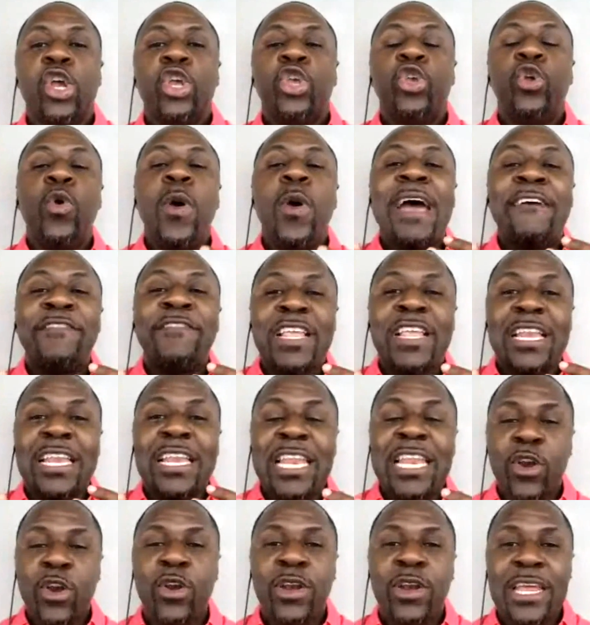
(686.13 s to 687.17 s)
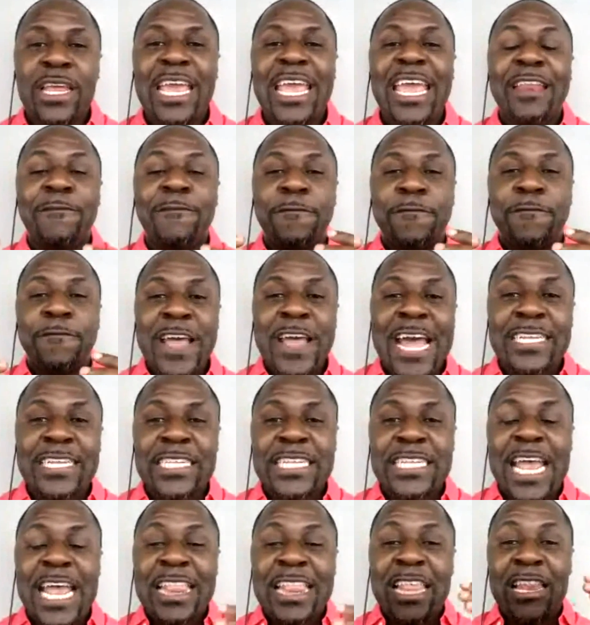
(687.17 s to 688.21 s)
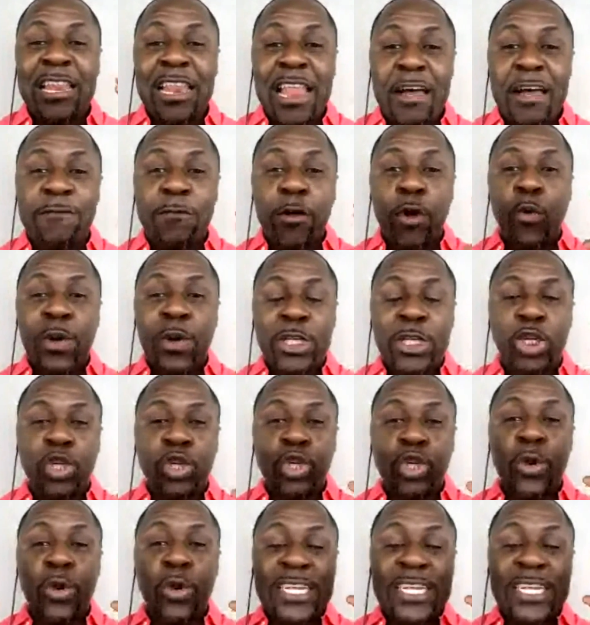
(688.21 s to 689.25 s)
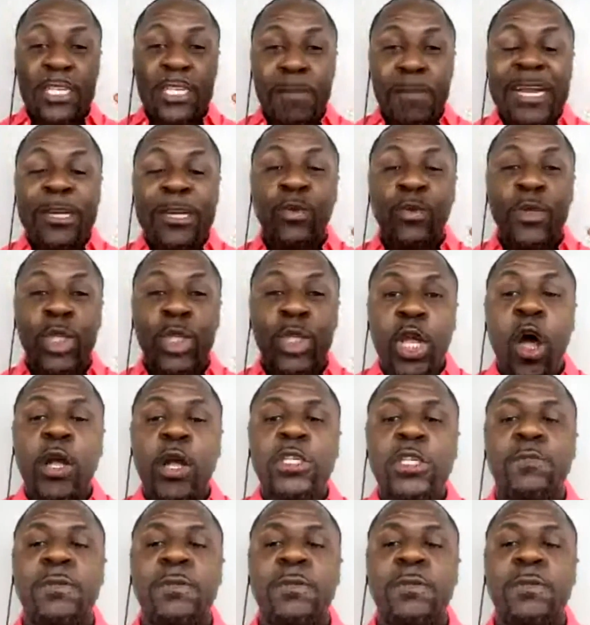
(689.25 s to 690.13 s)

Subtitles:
You have to literally invest at the level in which you expect results,